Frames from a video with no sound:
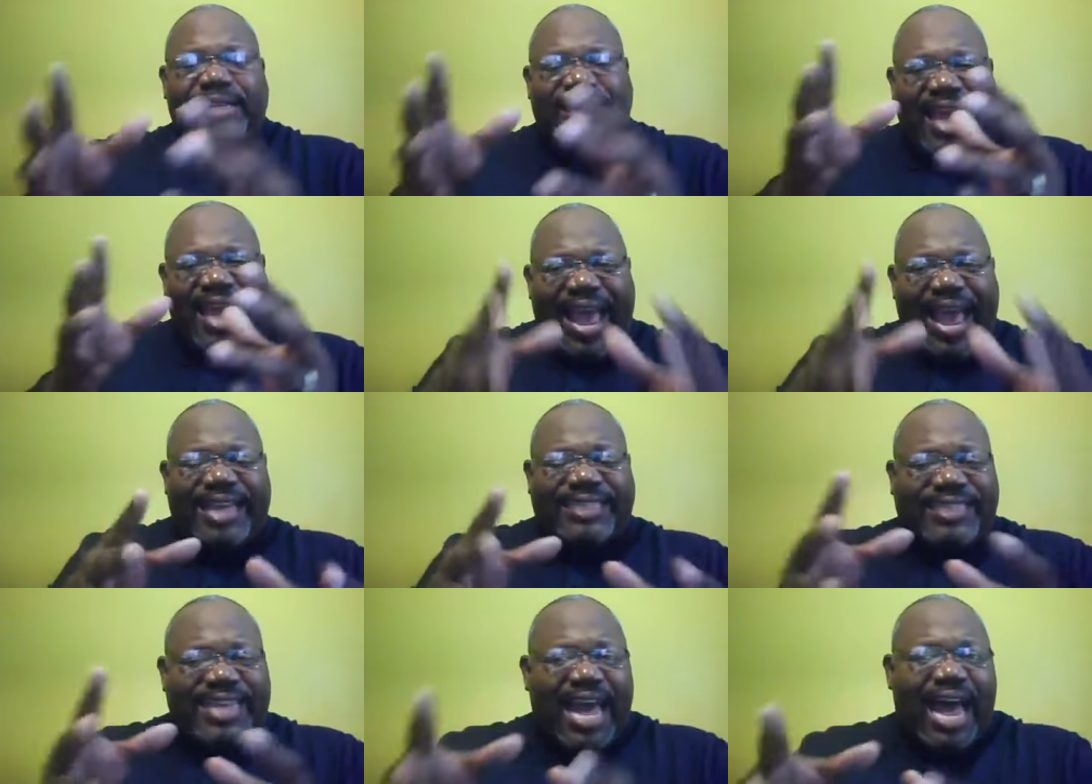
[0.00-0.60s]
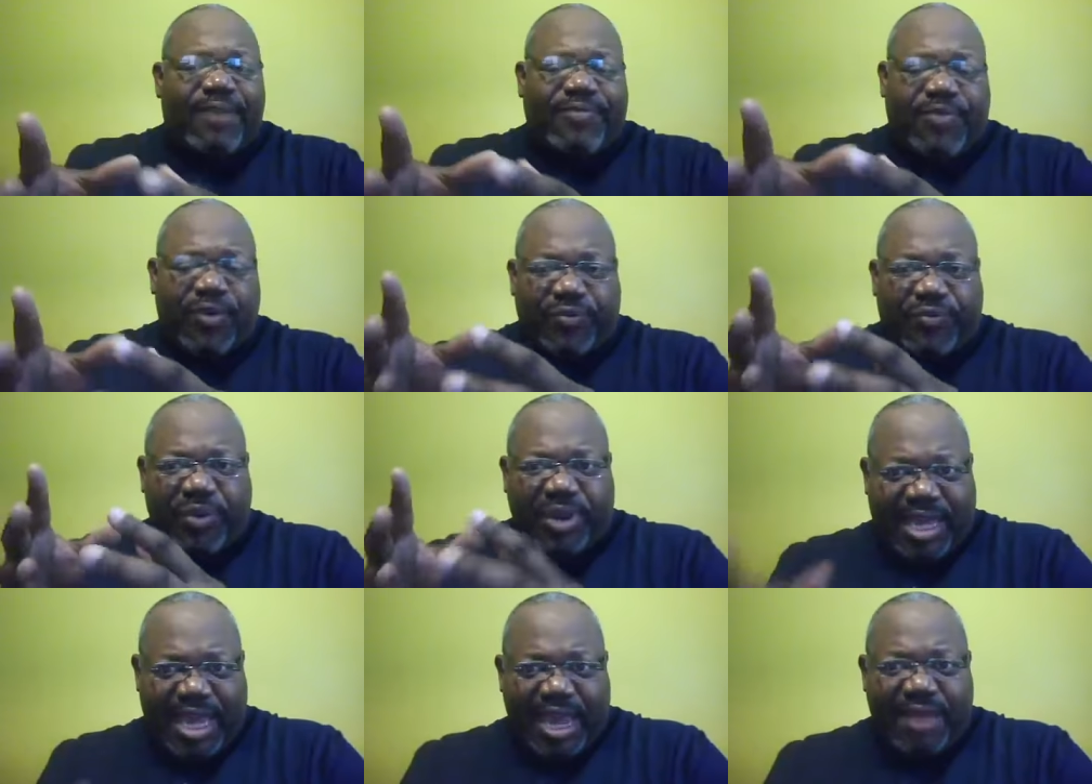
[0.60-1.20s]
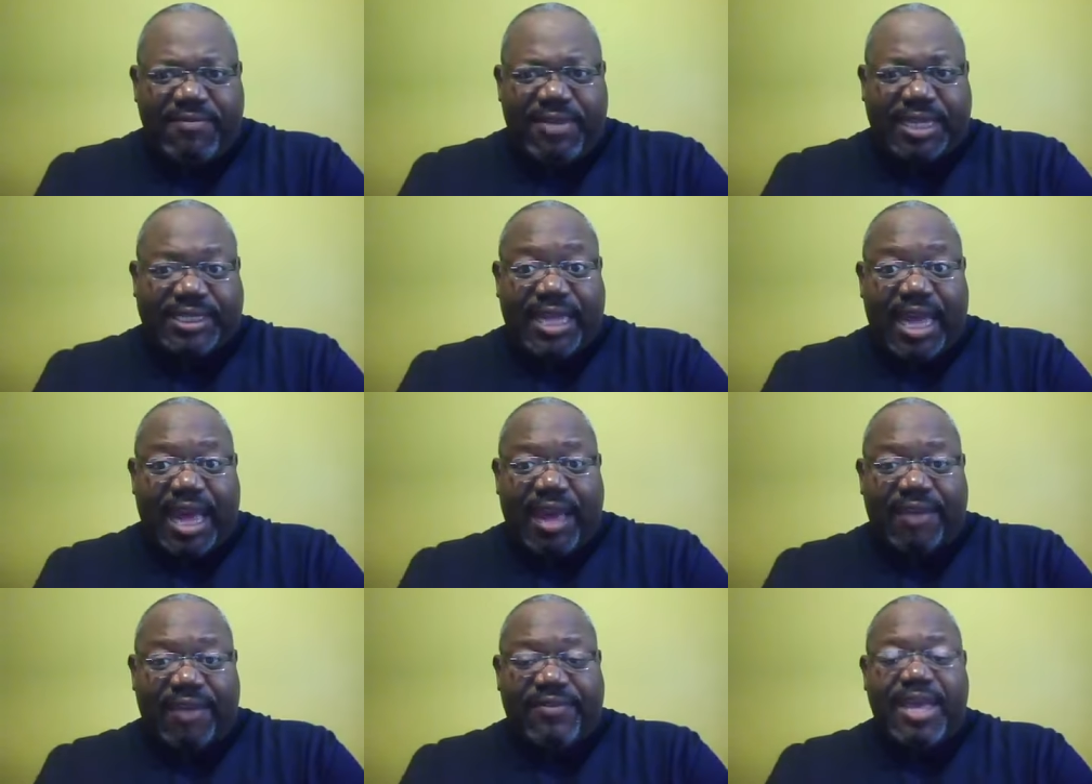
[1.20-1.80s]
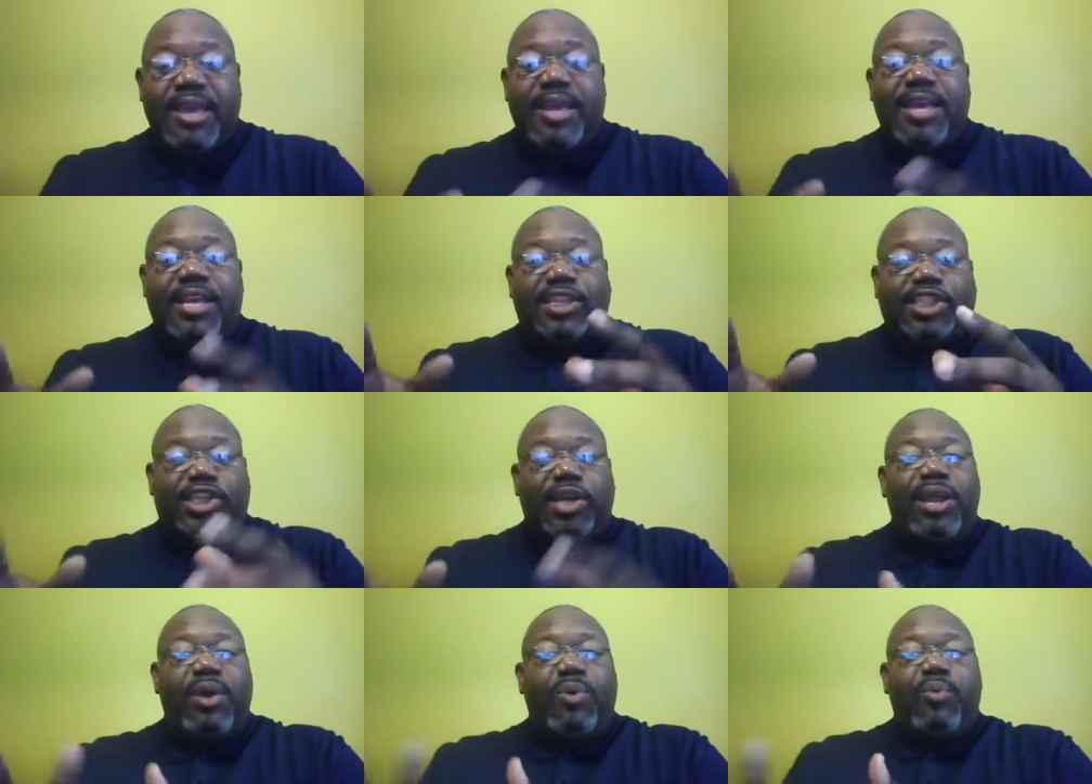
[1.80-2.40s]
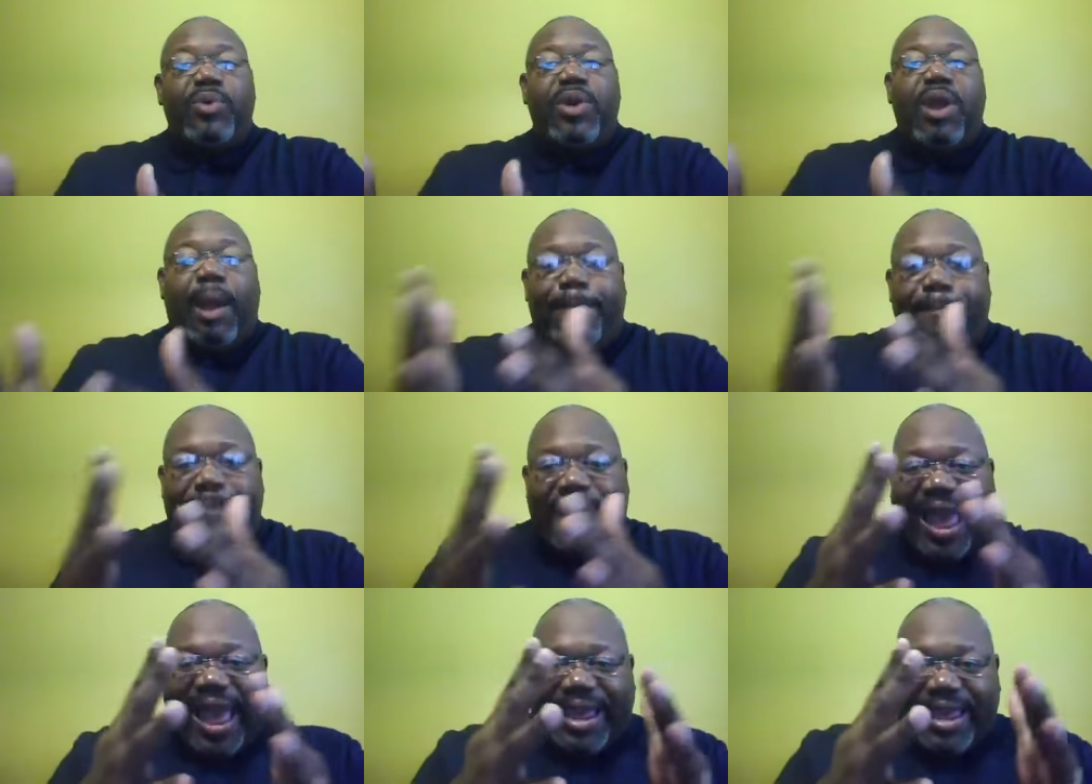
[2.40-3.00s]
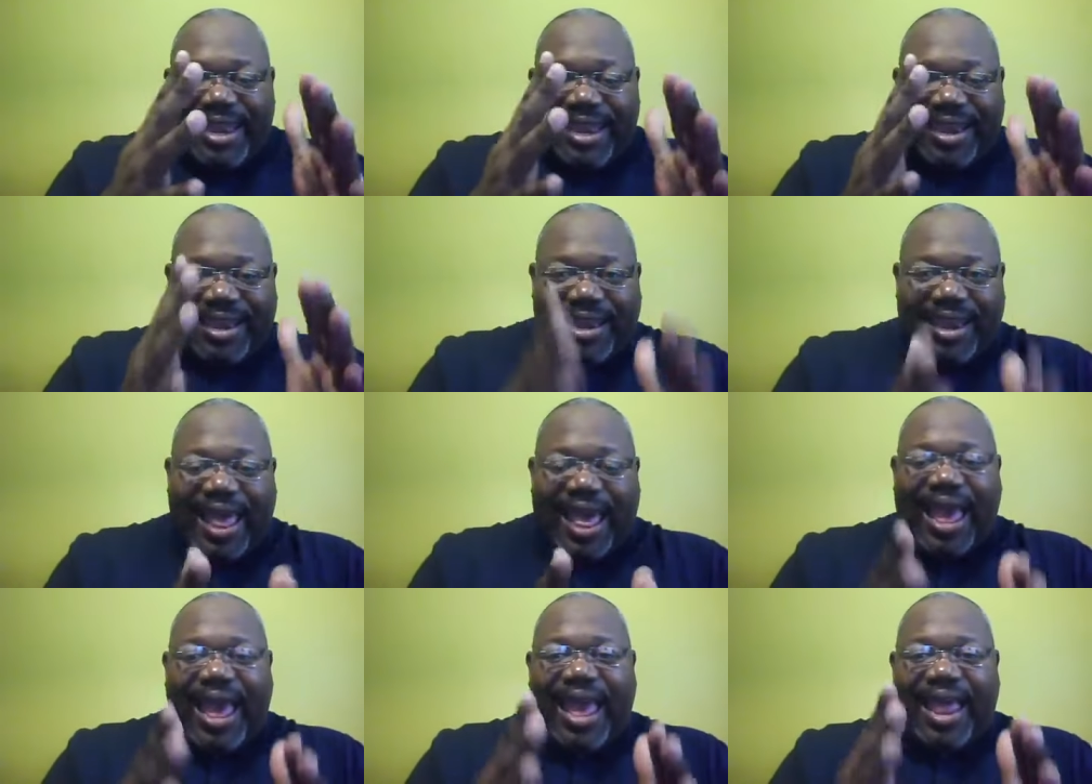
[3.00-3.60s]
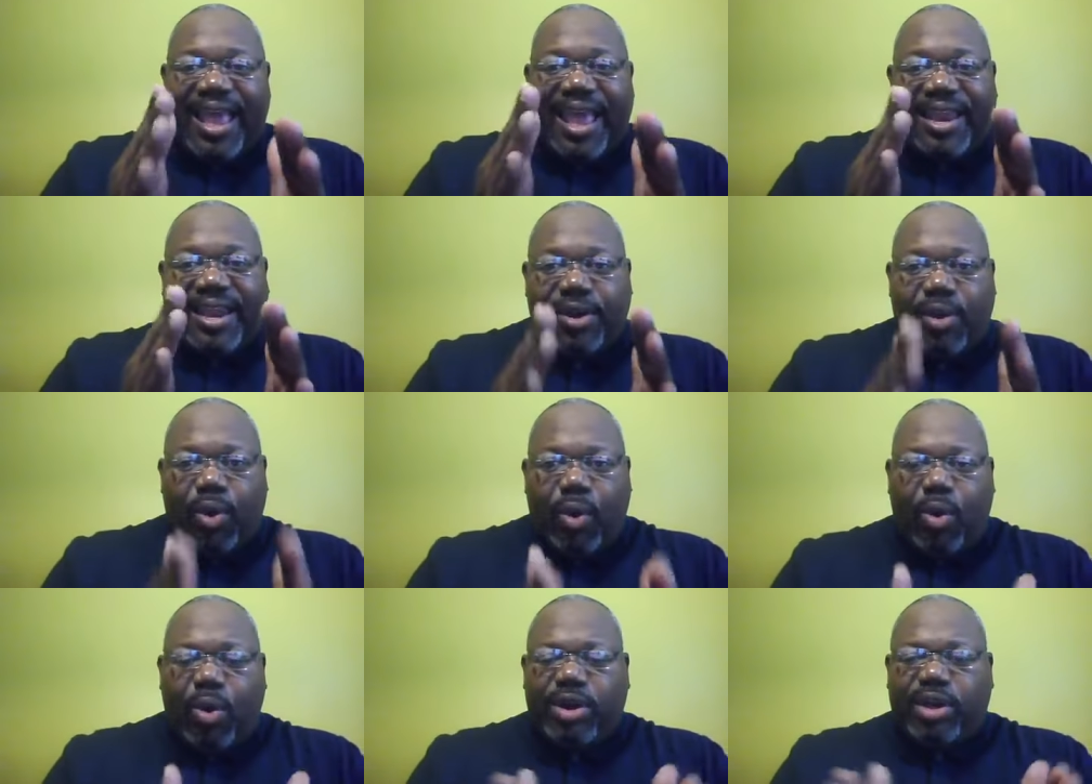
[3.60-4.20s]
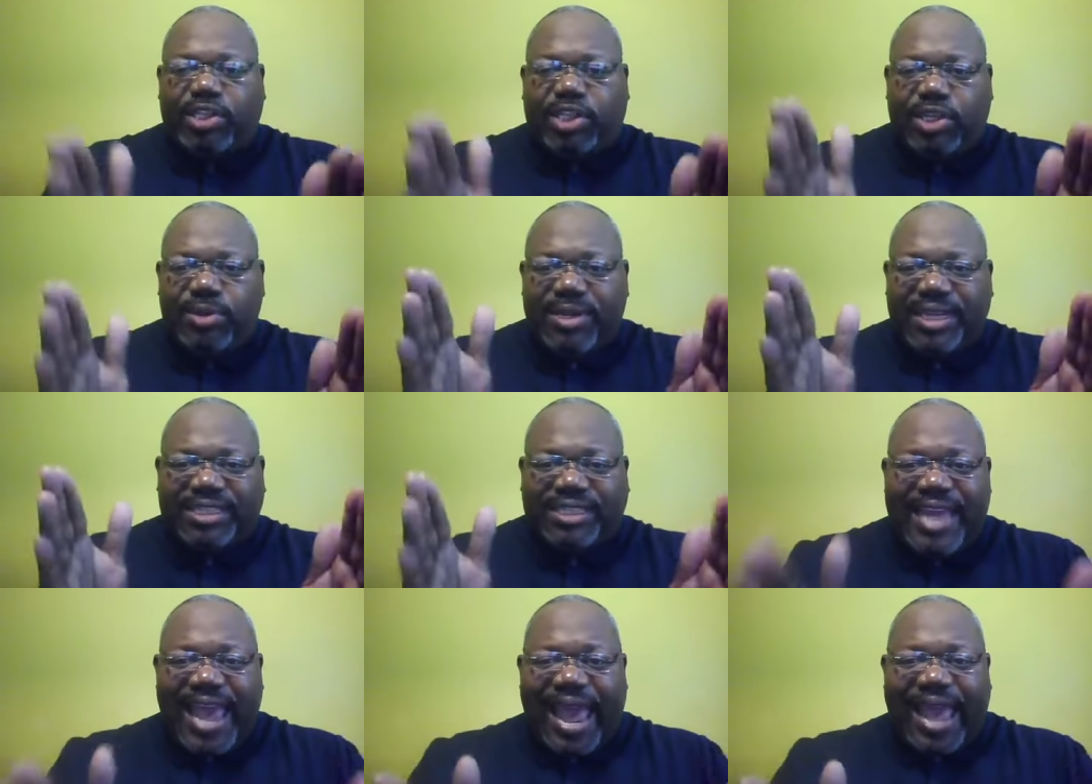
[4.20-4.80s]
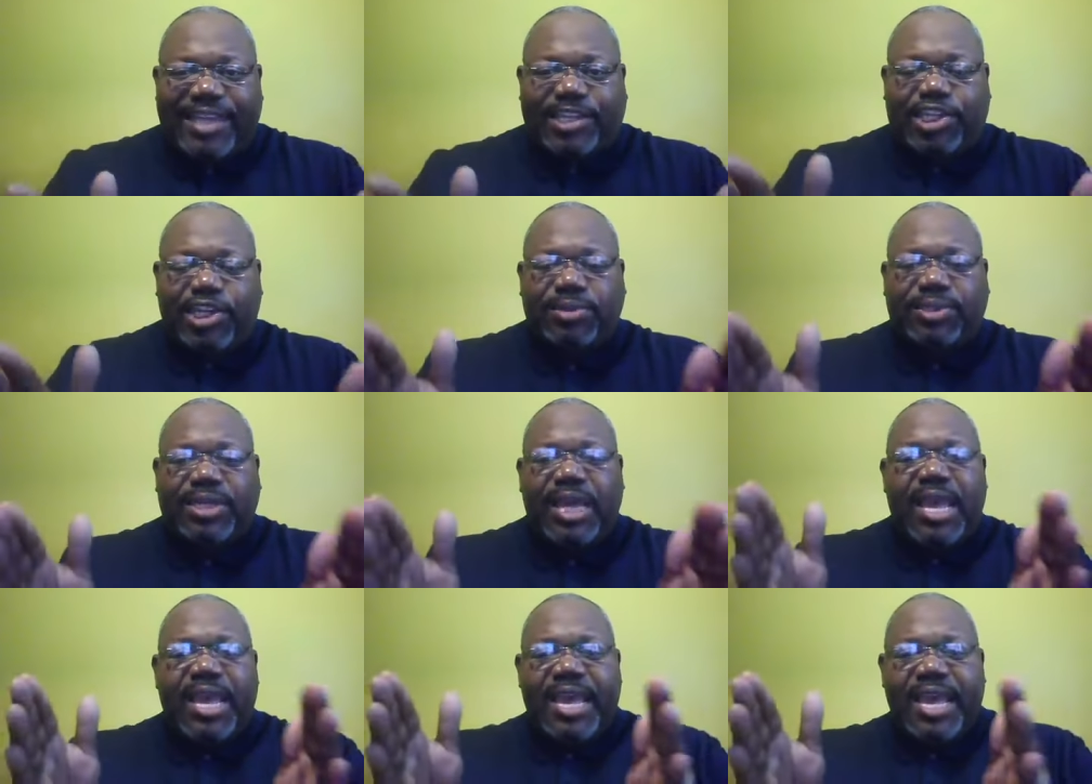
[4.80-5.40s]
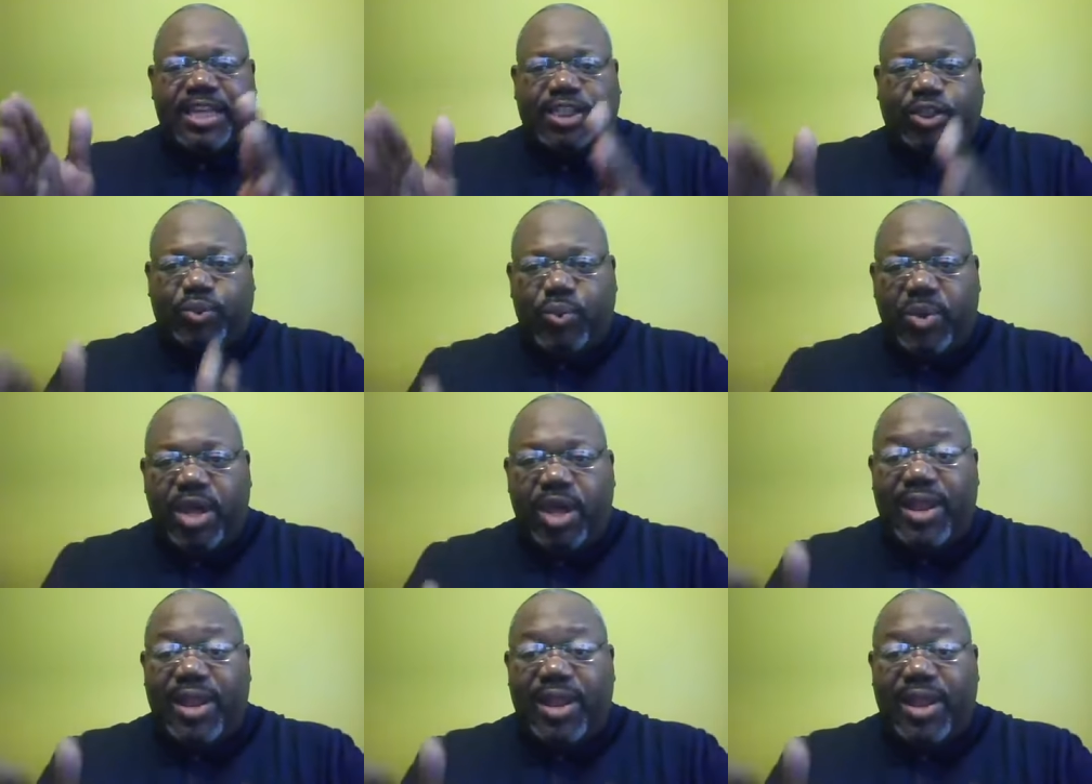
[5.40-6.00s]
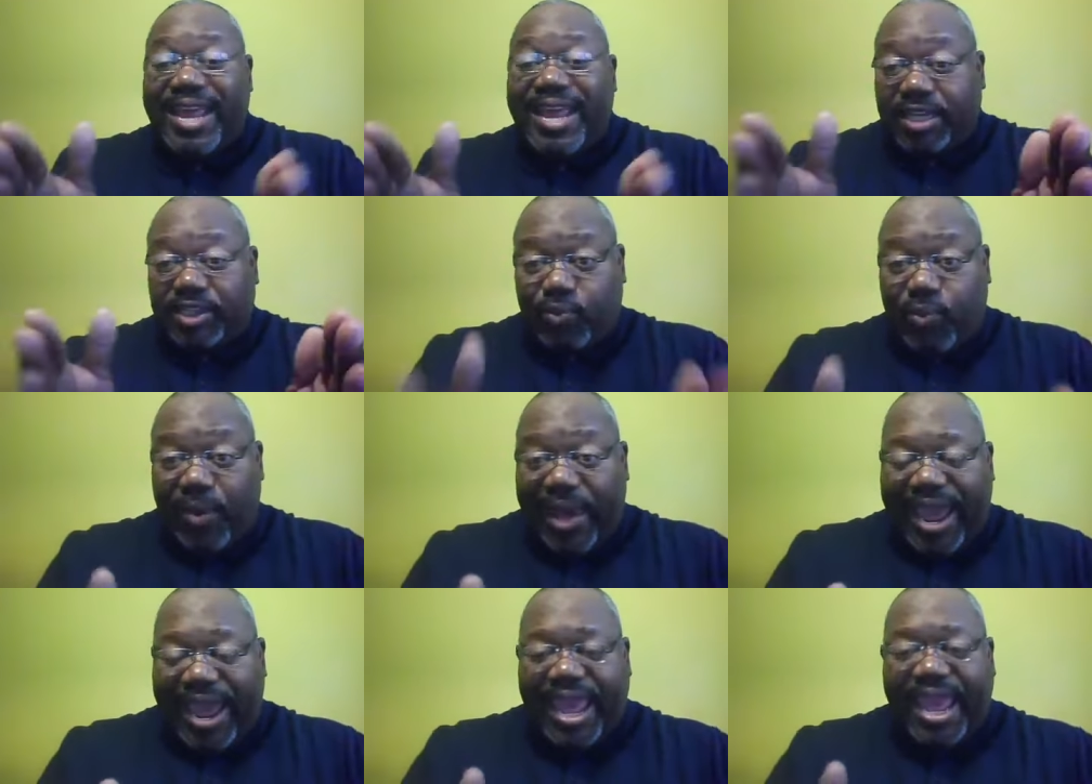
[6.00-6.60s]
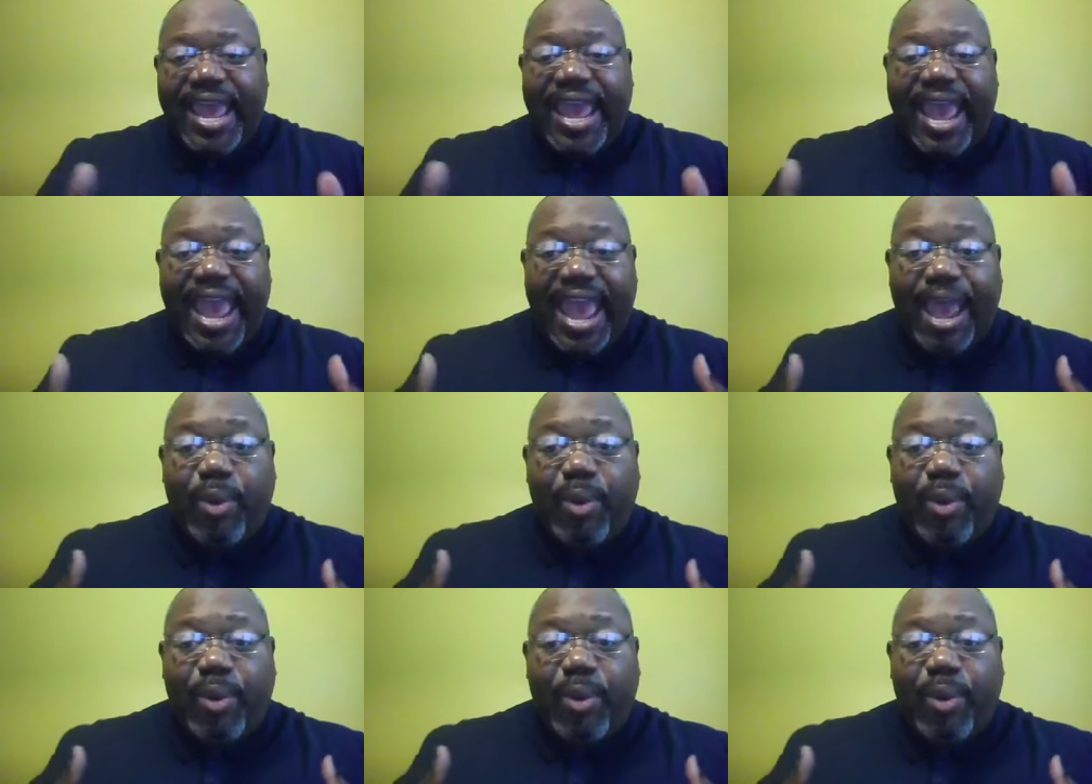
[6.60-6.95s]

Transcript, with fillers: to ask God for forgiveness of it, so that we are back in line and in order to His statutes, His will, and His way,